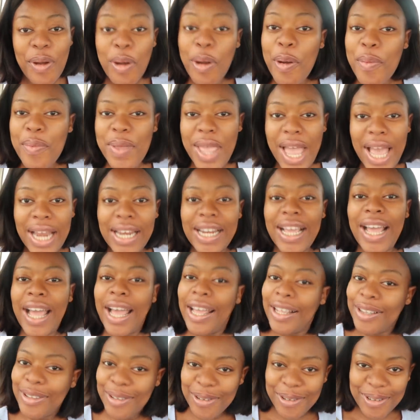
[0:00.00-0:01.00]
Kobe and
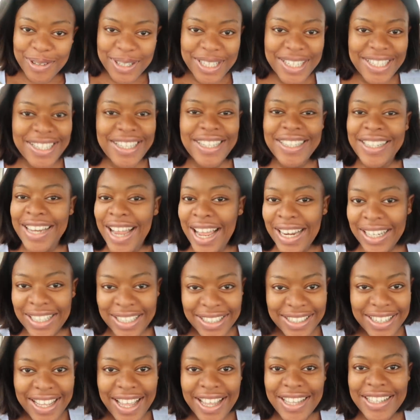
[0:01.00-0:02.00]
Kaito. She's a
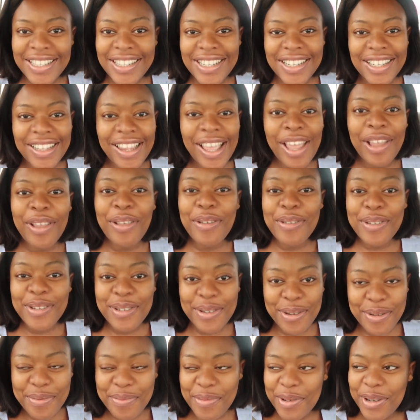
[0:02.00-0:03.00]
darling, AJ, thank you
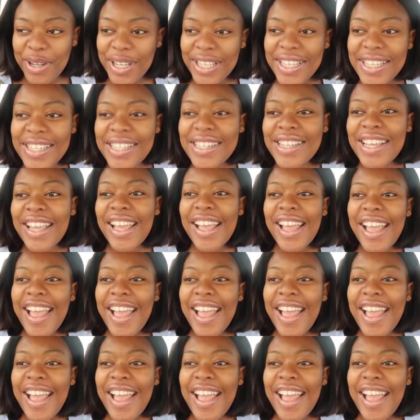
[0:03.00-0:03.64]
so much.